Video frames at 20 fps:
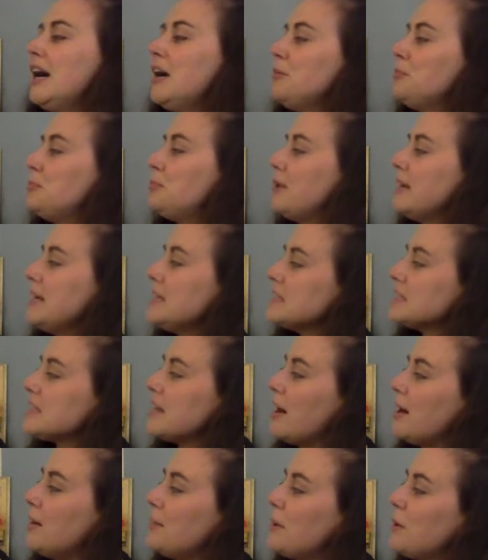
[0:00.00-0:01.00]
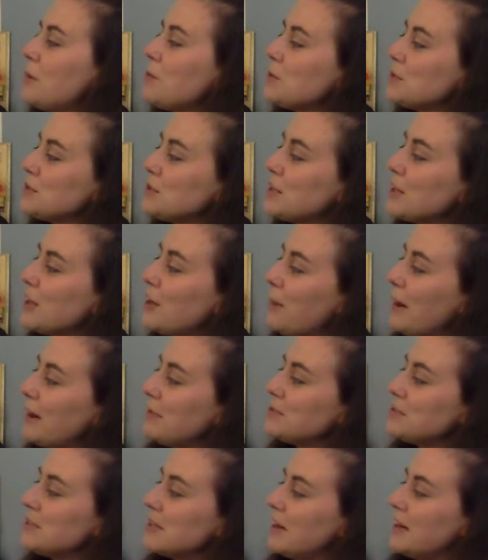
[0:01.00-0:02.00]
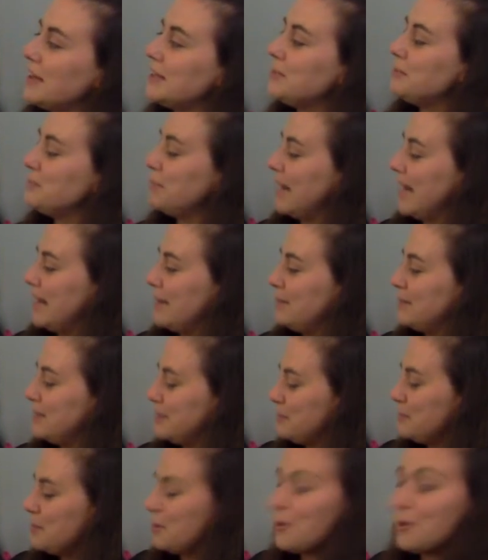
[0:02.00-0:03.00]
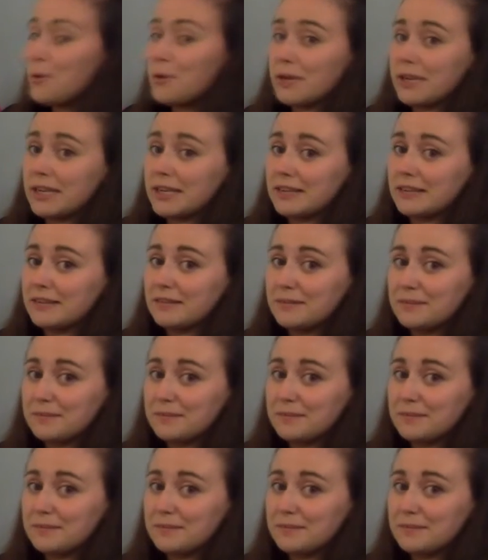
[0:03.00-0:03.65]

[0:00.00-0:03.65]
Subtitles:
At break time, I want to go outside and play with the boy.